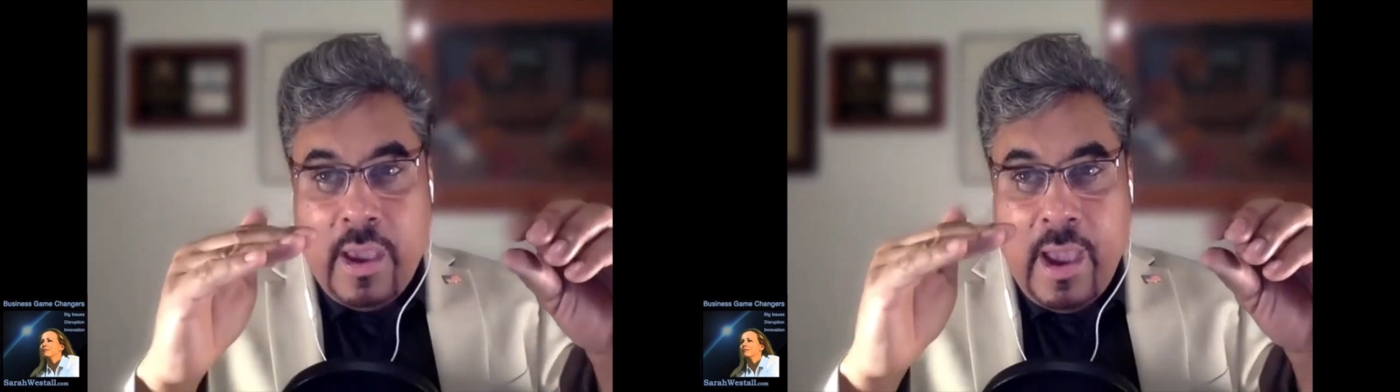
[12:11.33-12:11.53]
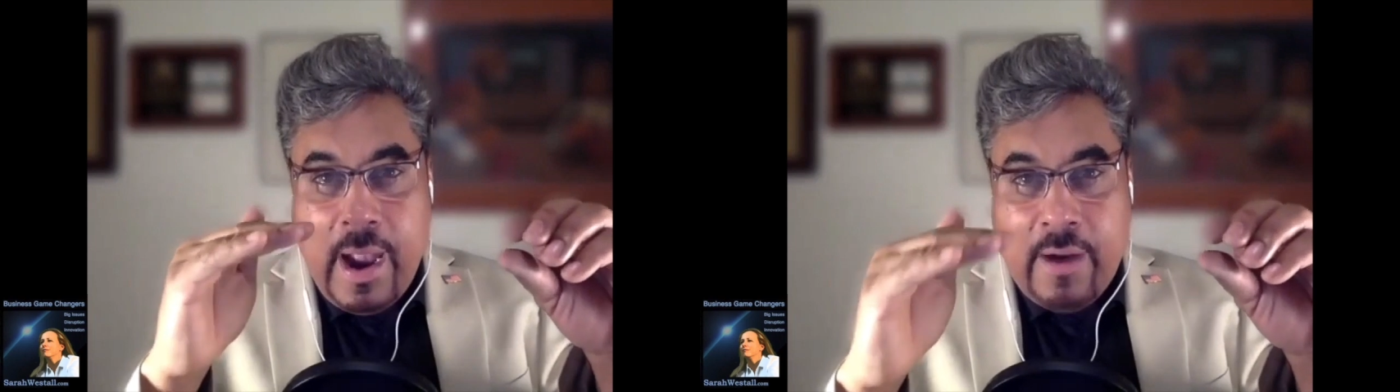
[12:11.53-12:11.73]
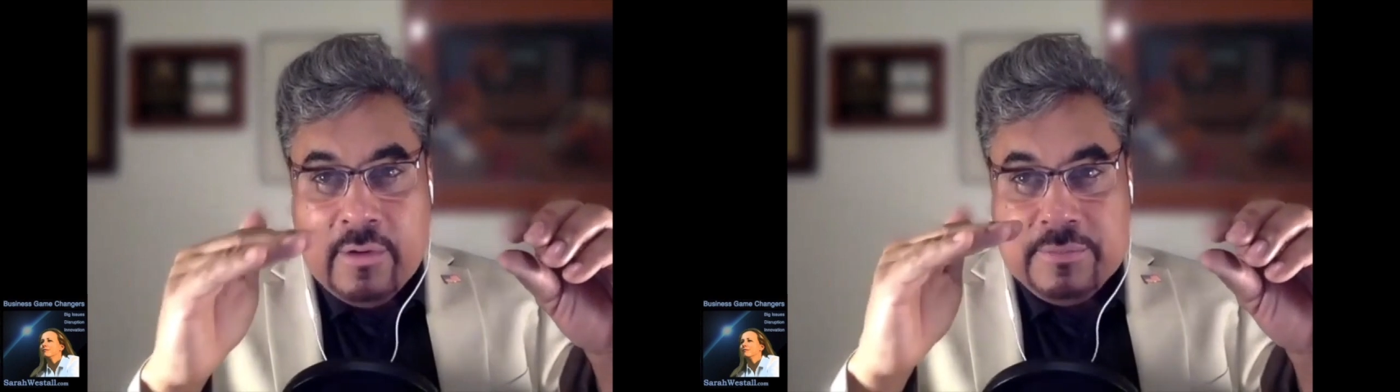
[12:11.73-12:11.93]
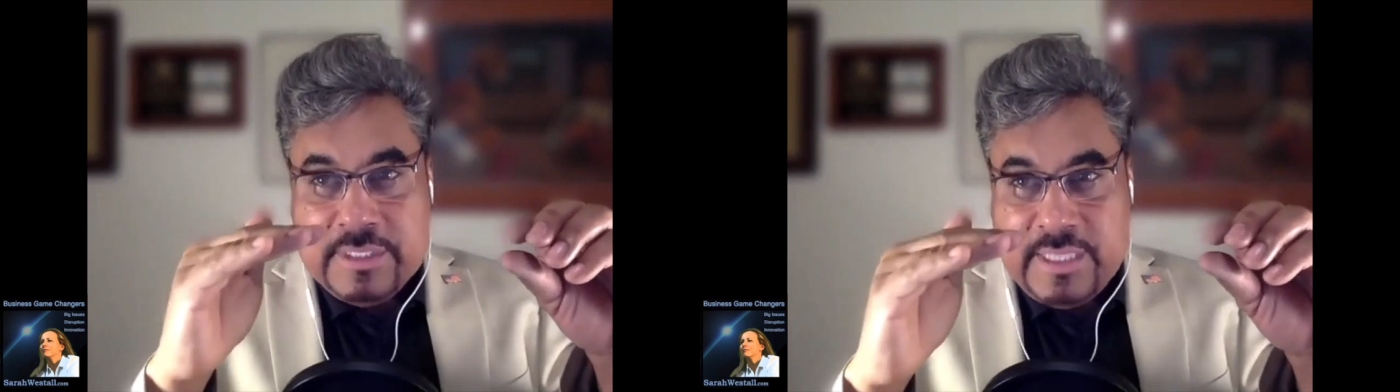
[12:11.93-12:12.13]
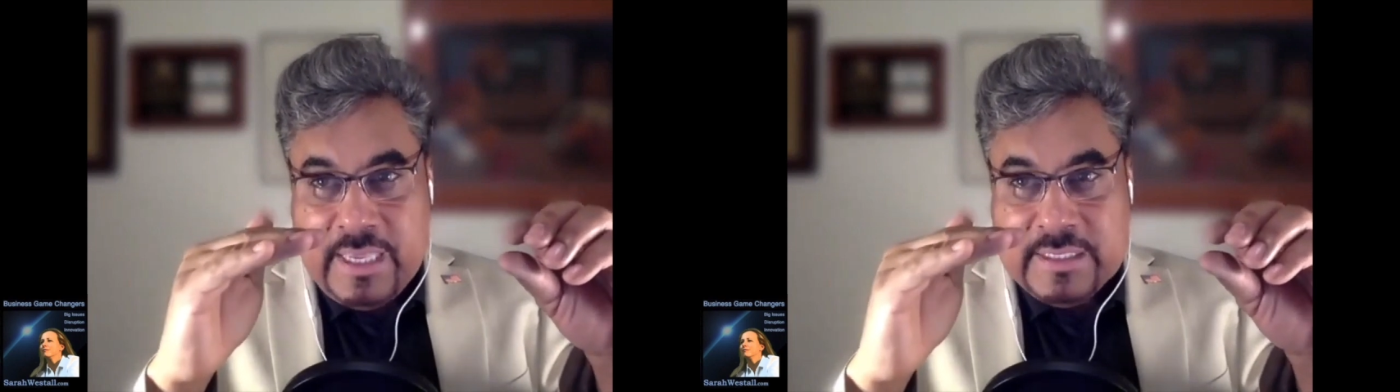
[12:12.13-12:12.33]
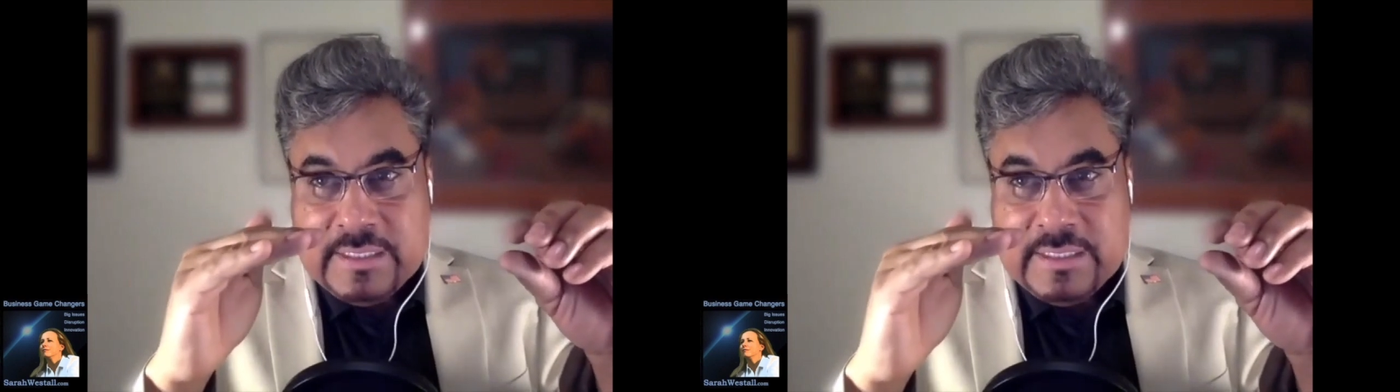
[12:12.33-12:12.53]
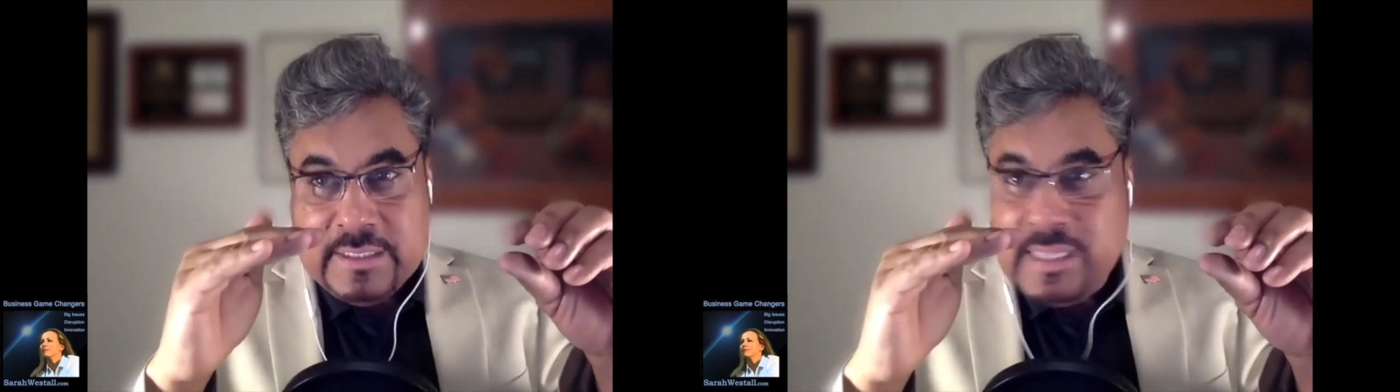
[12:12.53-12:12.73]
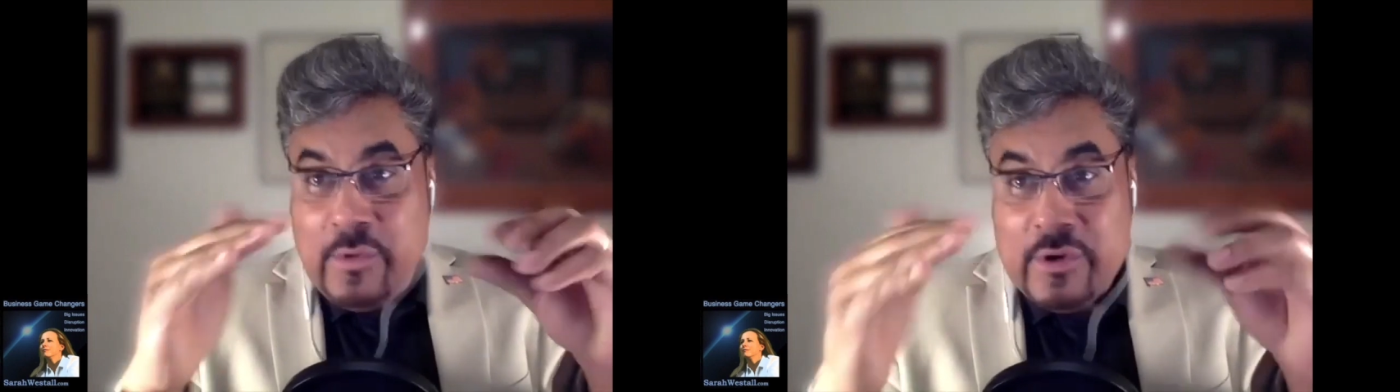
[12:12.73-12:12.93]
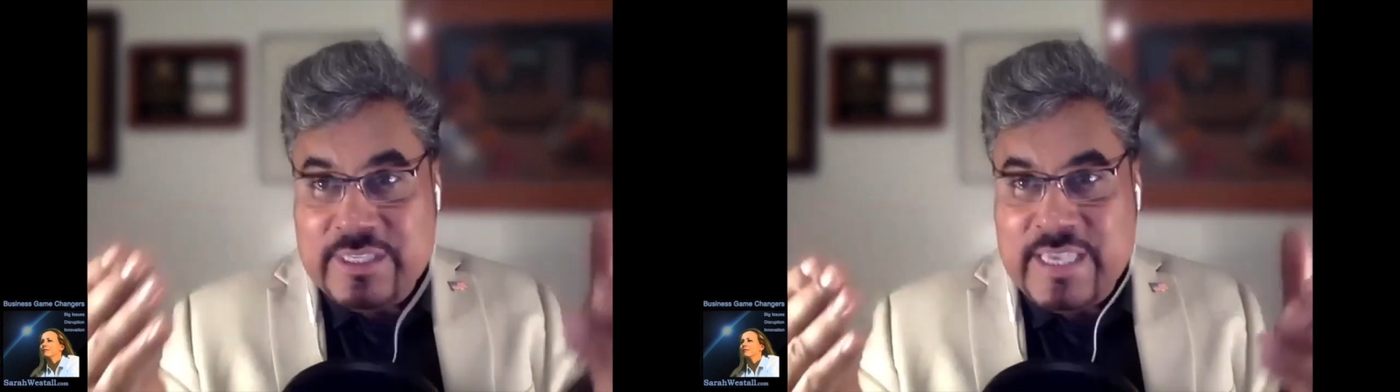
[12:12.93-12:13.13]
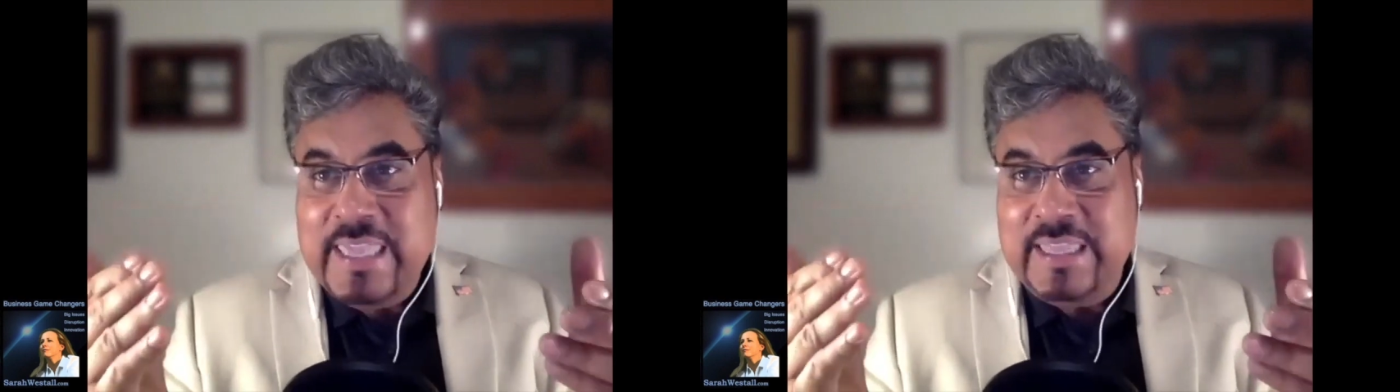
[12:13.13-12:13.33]
Arab states. They weren't
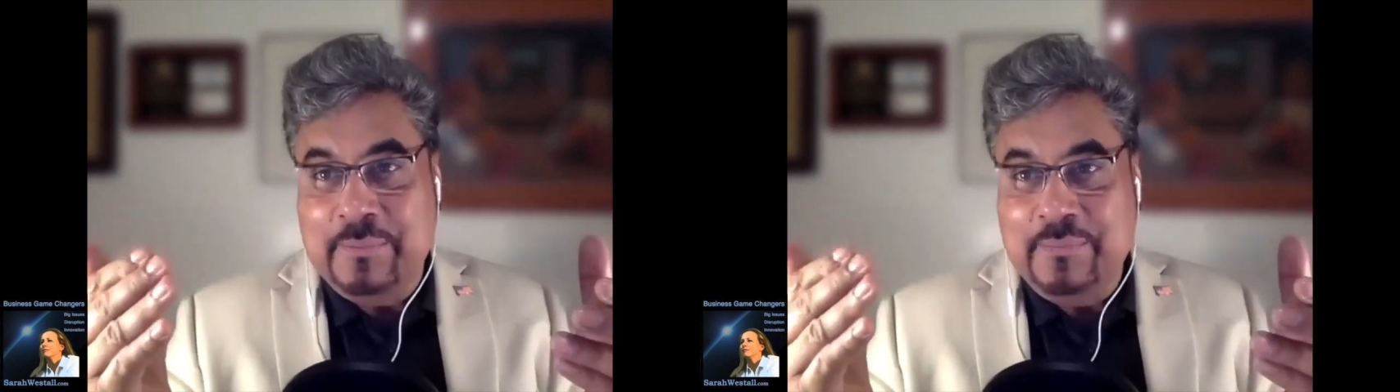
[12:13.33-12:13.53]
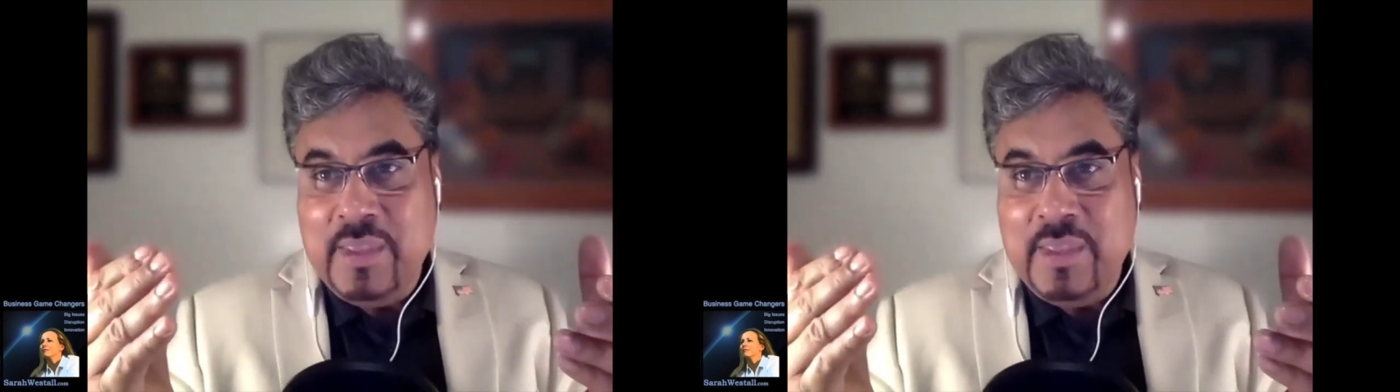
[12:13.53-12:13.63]
taking them.